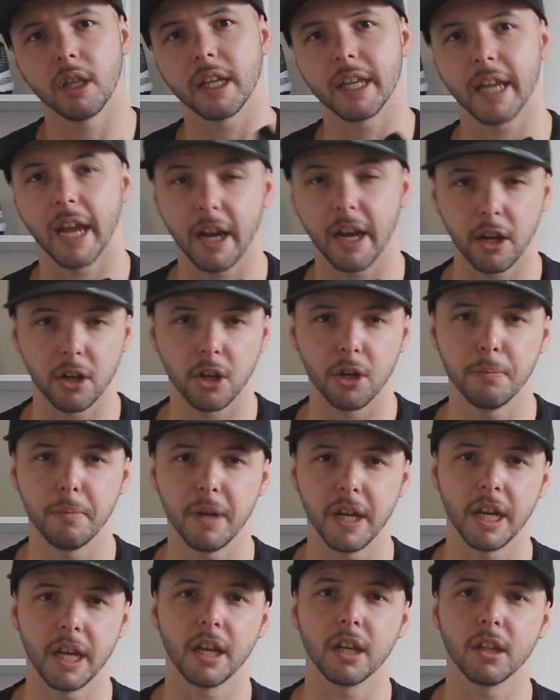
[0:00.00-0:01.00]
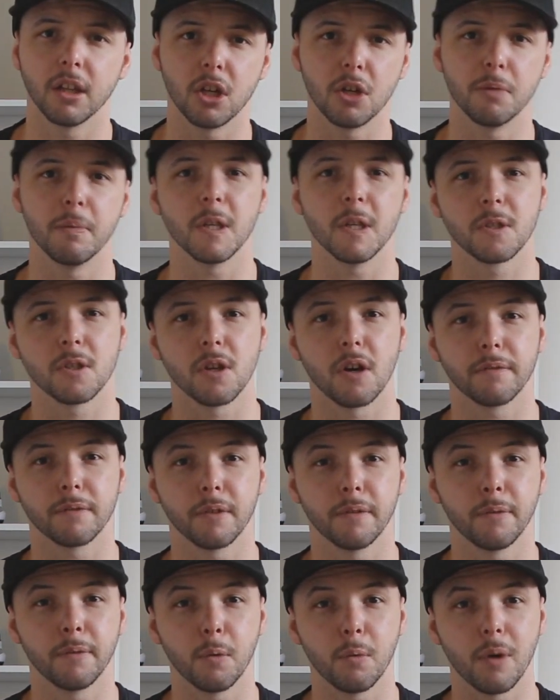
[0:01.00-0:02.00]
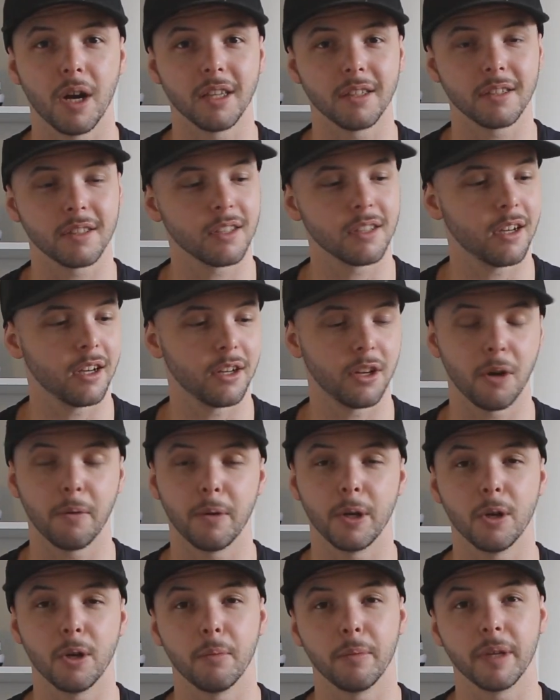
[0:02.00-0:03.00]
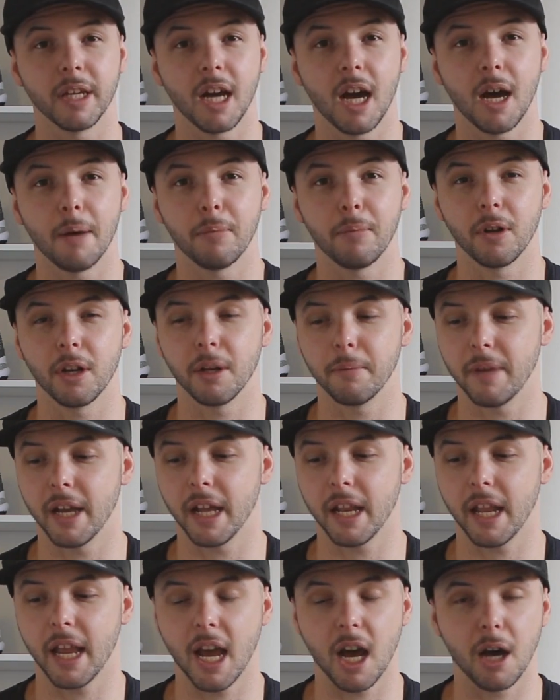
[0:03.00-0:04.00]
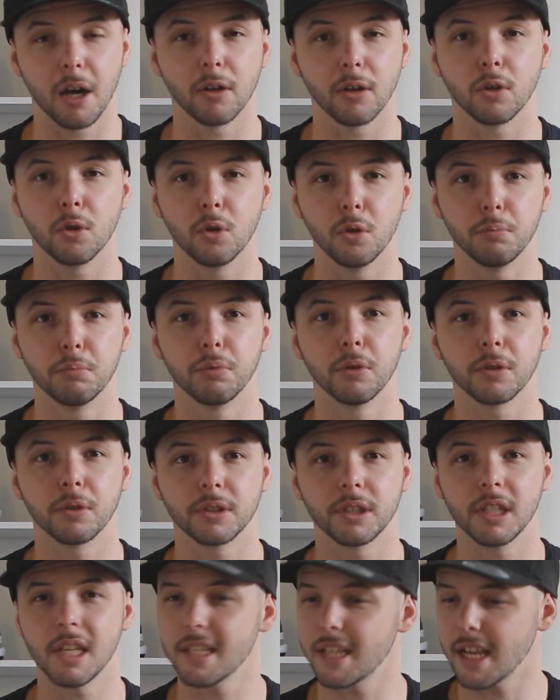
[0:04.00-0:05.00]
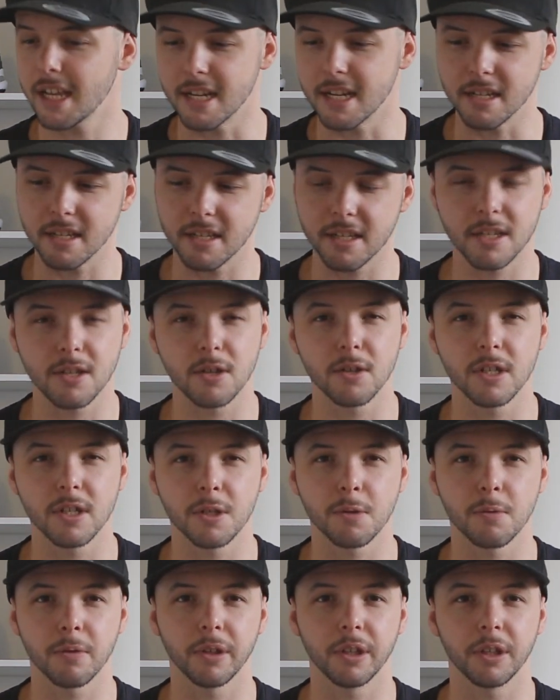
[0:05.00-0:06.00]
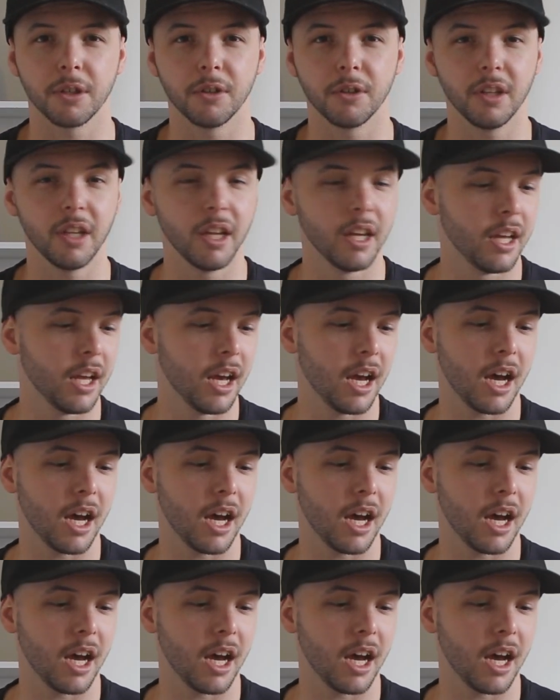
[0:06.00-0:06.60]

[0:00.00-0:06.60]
The Kayano being a little bit softer for once. I know we normally harp on about how good Brooks is, and it still is really good.